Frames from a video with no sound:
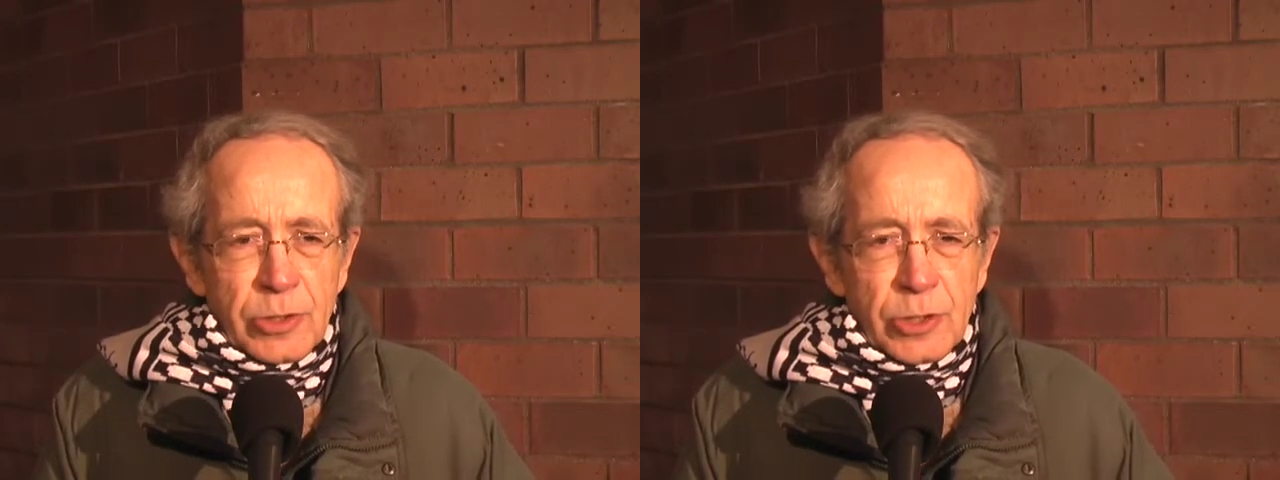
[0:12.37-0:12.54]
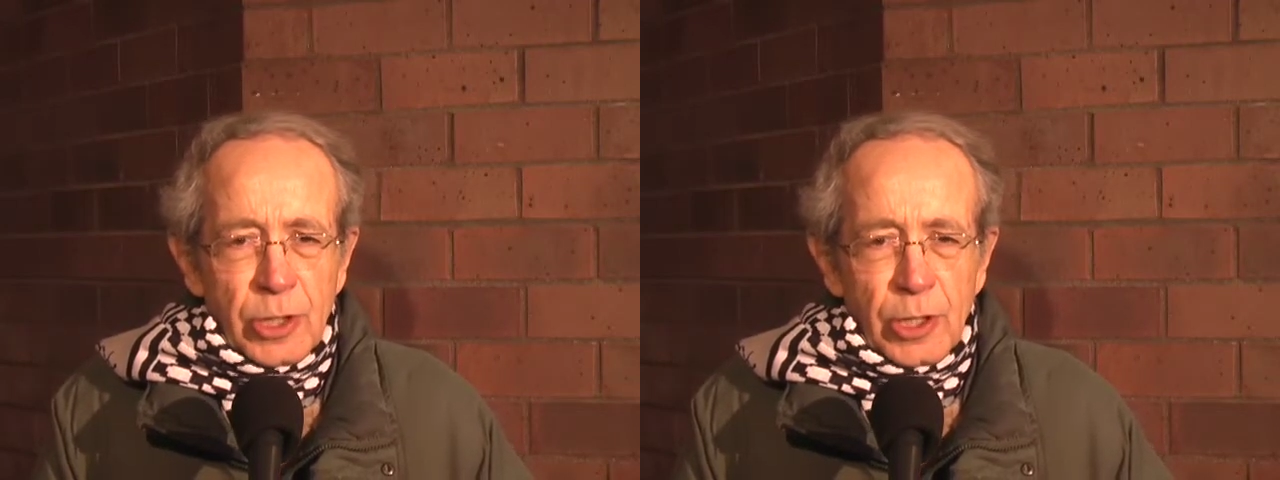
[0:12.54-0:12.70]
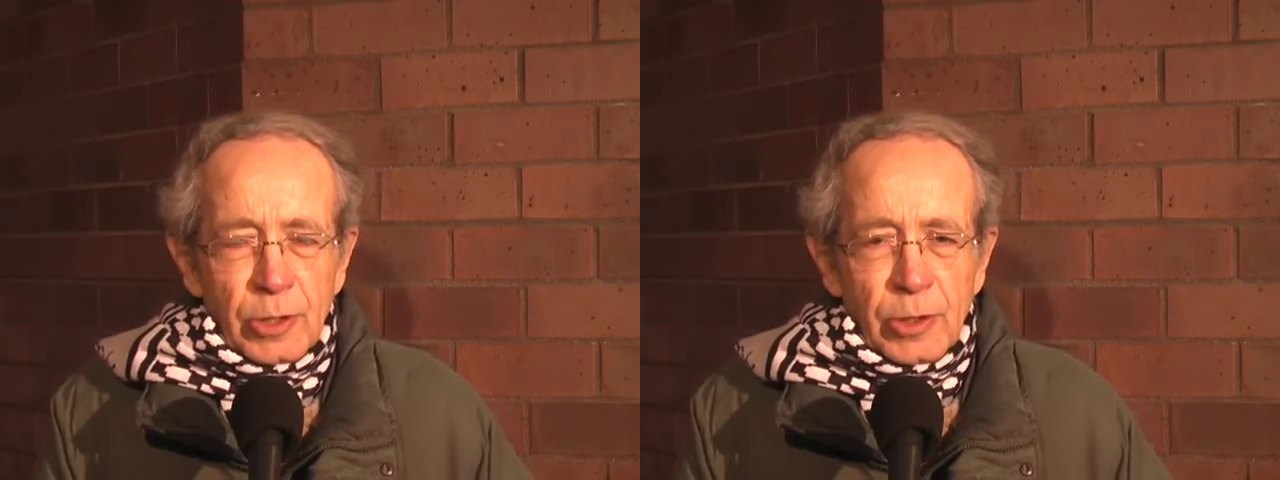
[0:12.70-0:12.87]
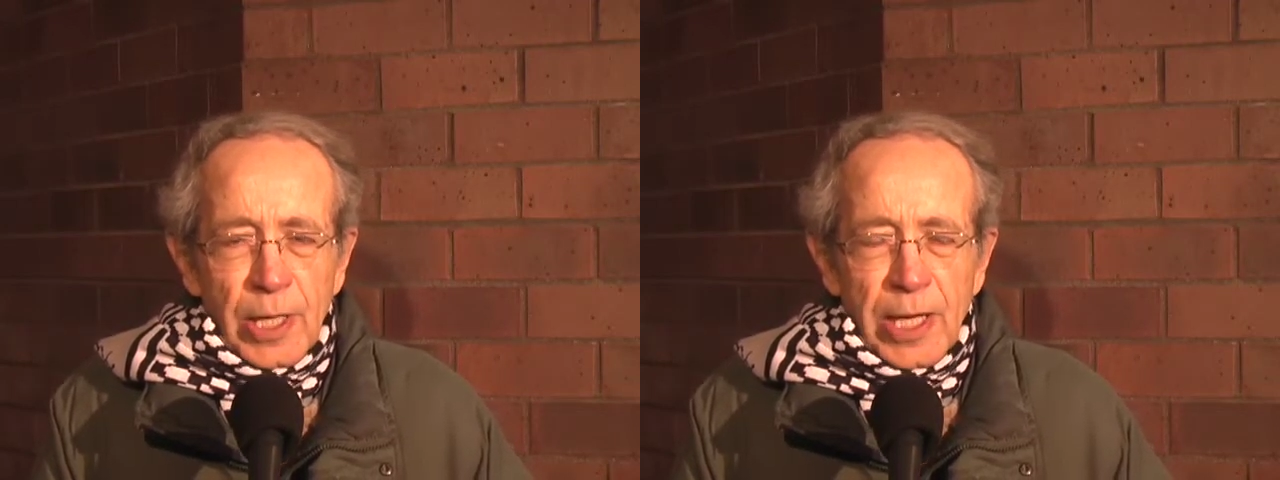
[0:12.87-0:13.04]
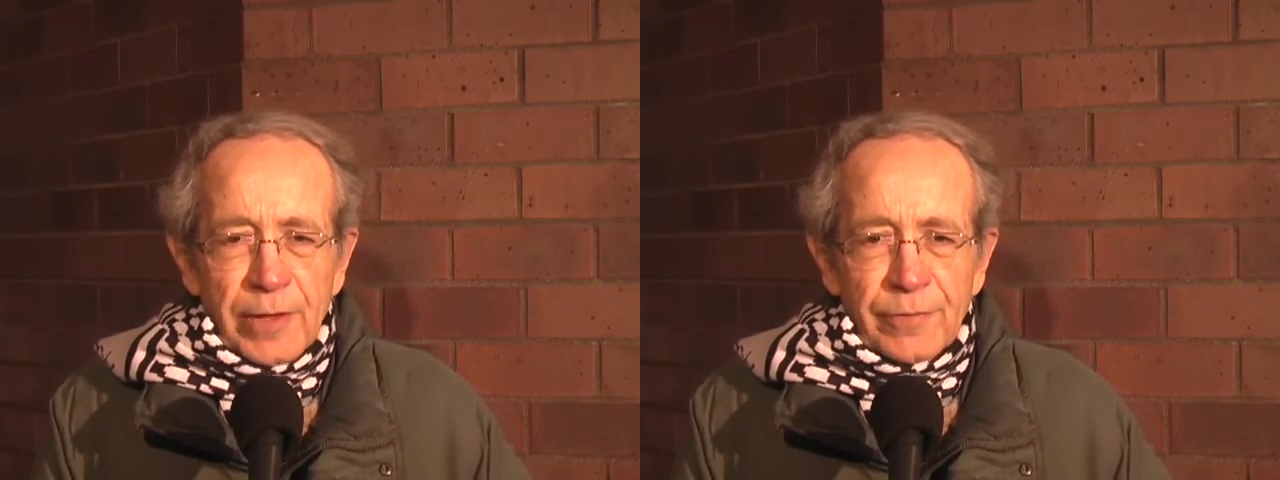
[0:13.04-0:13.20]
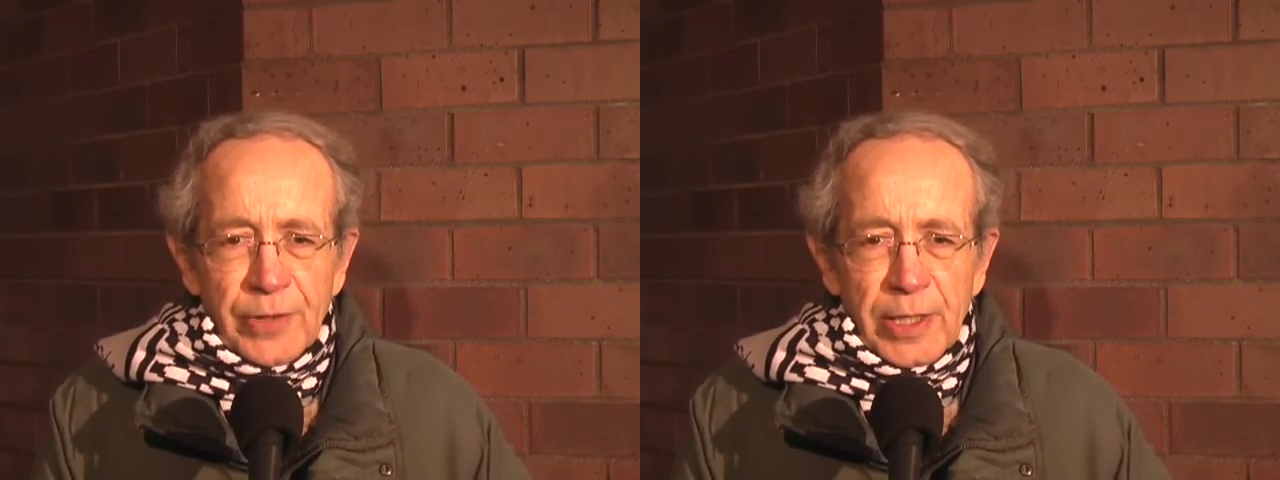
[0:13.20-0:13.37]
show
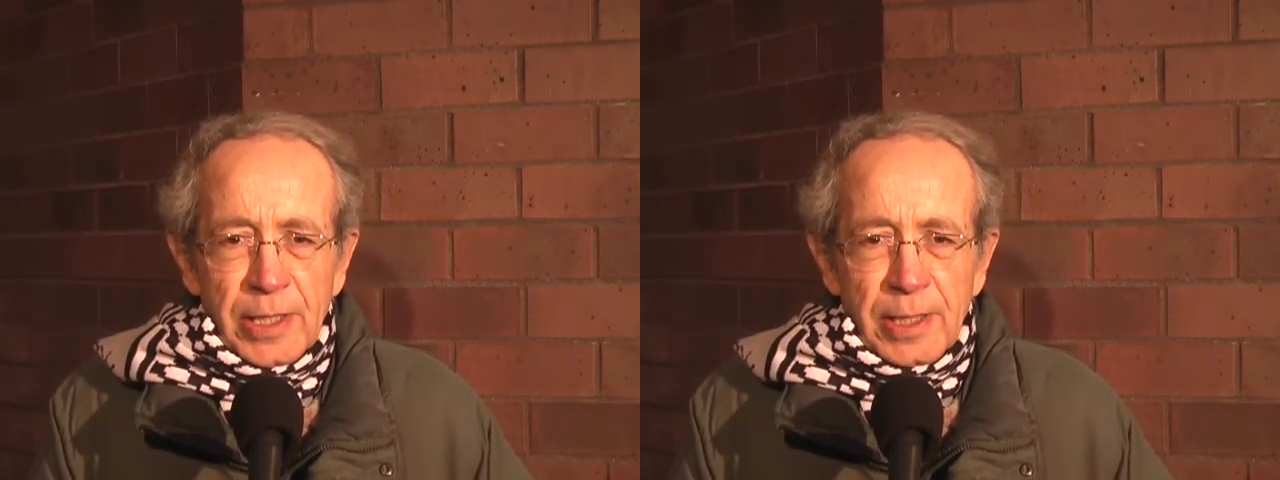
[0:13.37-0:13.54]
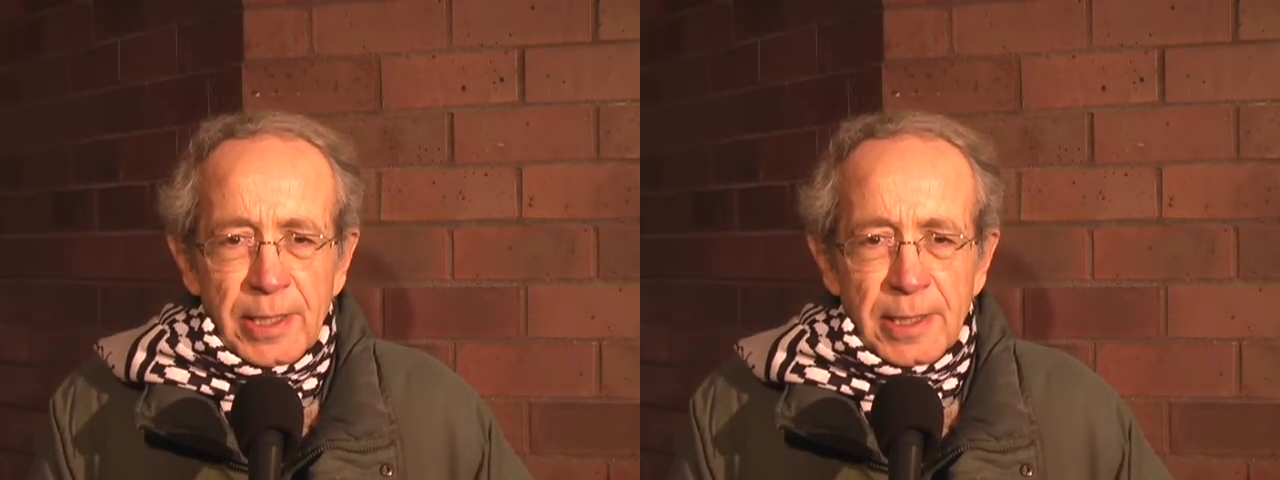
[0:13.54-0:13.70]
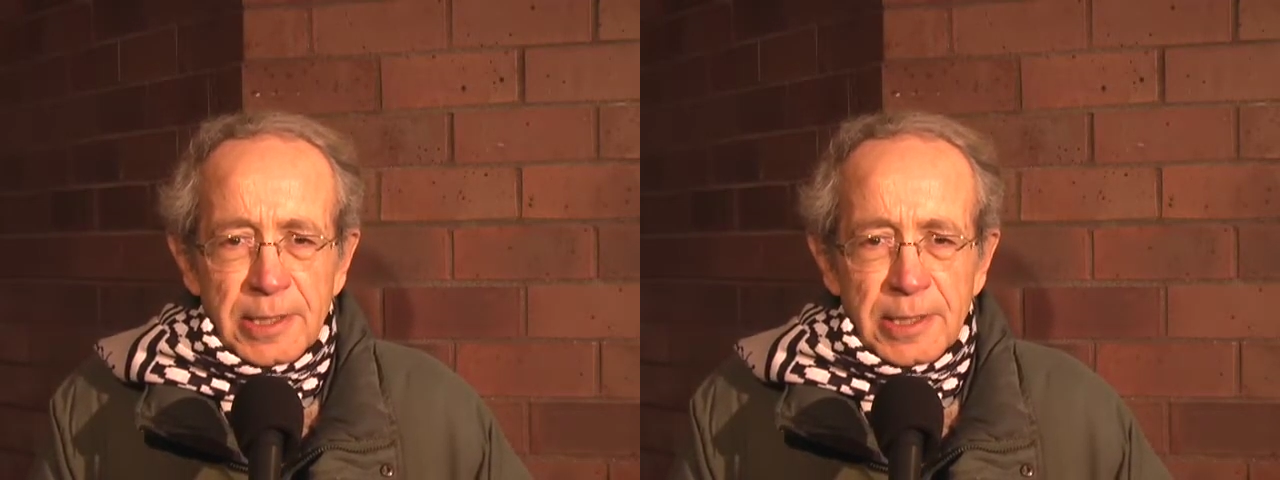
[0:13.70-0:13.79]
every